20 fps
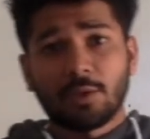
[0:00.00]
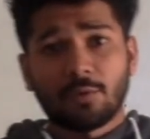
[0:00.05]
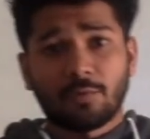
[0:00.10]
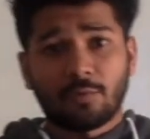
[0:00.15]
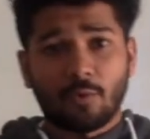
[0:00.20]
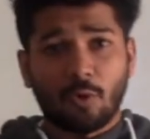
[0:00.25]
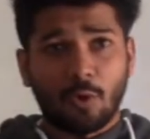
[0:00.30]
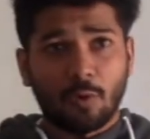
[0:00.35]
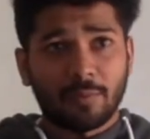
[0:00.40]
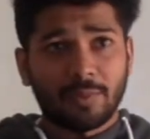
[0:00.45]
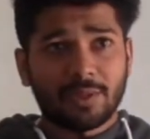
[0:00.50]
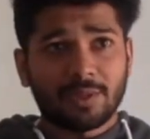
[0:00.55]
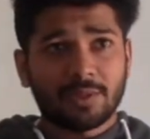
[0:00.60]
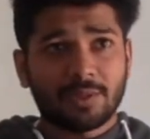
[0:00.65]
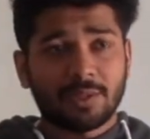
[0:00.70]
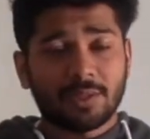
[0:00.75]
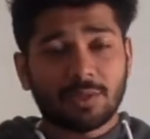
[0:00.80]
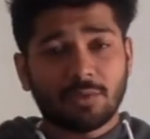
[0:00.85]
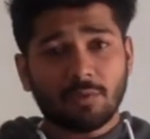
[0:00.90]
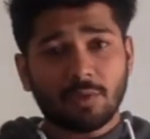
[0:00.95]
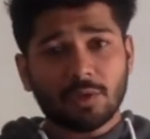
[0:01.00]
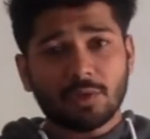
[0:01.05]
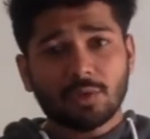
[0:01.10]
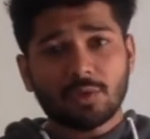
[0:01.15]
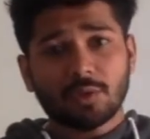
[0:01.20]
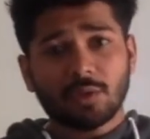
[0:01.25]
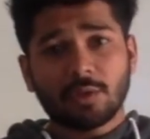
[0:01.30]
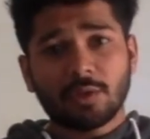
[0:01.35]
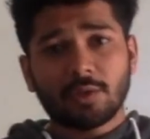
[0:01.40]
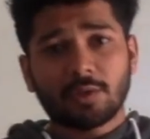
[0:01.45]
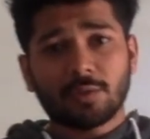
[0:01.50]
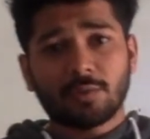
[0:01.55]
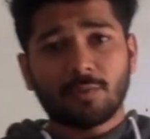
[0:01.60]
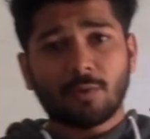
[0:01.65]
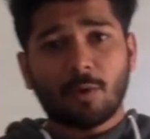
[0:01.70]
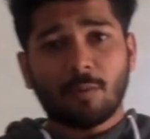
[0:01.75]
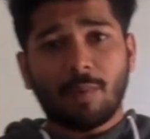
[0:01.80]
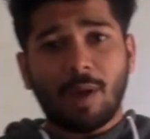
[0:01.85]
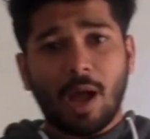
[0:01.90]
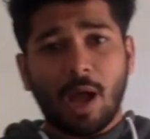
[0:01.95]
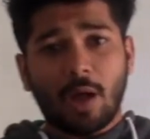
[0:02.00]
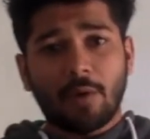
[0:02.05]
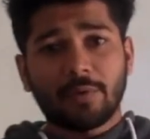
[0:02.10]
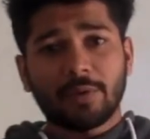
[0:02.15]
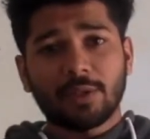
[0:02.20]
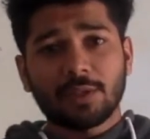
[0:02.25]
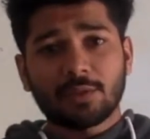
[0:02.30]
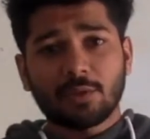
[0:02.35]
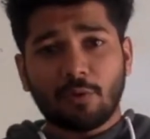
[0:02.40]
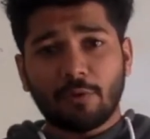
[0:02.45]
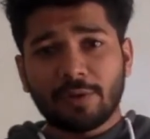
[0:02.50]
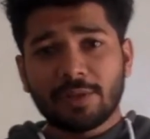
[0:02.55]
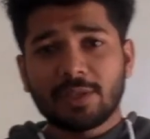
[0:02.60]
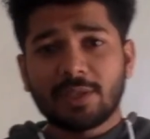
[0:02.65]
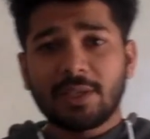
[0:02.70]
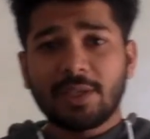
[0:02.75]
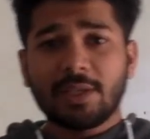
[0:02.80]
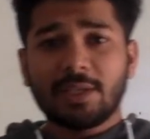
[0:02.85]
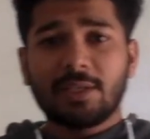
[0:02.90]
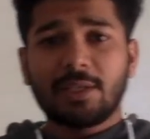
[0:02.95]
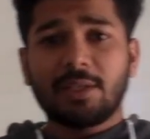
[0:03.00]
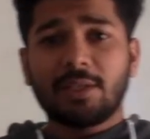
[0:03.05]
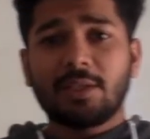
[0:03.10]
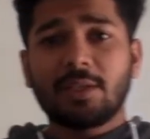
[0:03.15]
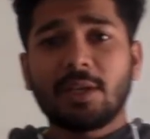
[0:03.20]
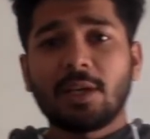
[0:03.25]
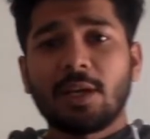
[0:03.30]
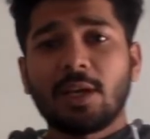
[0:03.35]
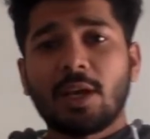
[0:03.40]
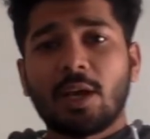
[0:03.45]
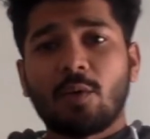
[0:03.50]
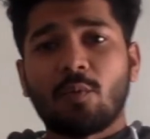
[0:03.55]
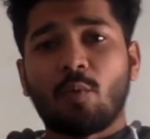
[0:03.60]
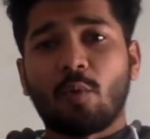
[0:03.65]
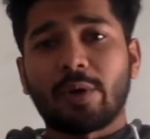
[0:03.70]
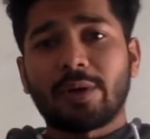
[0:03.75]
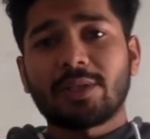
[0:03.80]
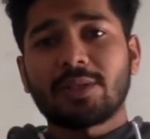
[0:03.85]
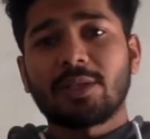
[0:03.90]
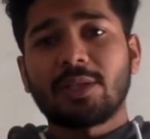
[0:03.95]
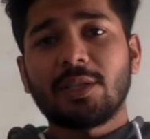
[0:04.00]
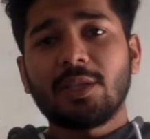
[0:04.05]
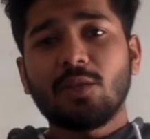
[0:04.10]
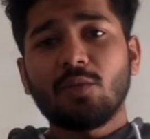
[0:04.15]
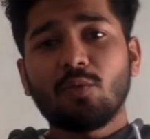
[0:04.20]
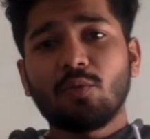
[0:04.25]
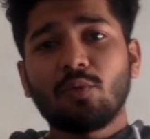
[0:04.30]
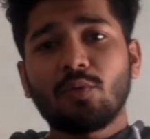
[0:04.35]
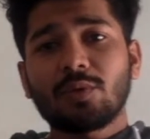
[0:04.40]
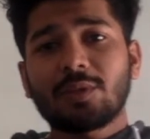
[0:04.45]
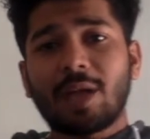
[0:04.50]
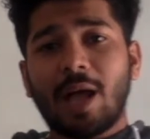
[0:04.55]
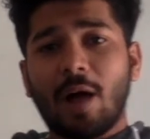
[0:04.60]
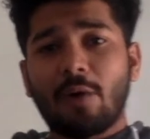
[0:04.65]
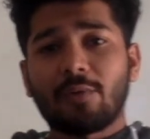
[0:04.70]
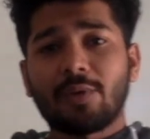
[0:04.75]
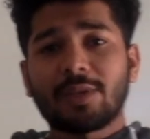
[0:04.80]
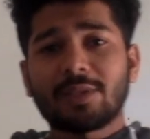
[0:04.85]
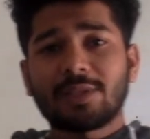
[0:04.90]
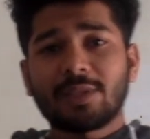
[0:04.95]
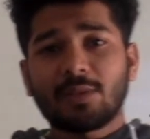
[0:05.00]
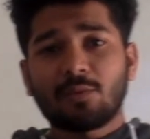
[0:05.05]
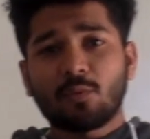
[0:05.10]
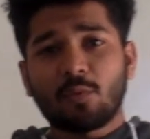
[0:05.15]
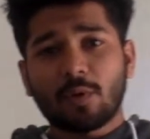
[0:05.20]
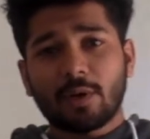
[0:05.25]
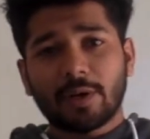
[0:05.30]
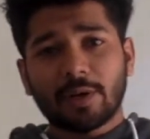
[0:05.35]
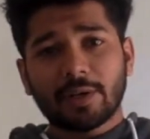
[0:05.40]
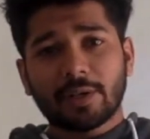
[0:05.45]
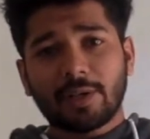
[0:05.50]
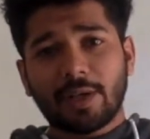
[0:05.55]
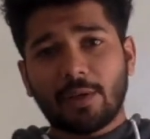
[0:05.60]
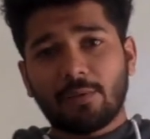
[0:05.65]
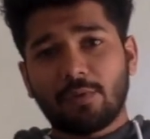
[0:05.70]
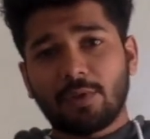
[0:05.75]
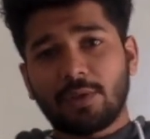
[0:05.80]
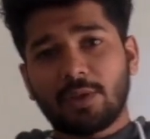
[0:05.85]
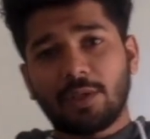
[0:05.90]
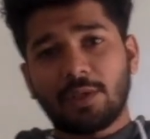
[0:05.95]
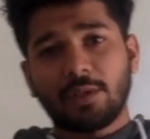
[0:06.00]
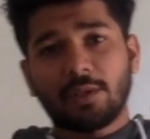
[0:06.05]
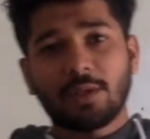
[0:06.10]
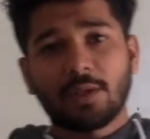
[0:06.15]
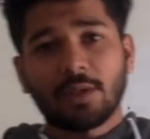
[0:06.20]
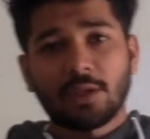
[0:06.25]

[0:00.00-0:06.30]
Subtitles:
from its structures, from how it is originated, what is the use, how does it work, everything.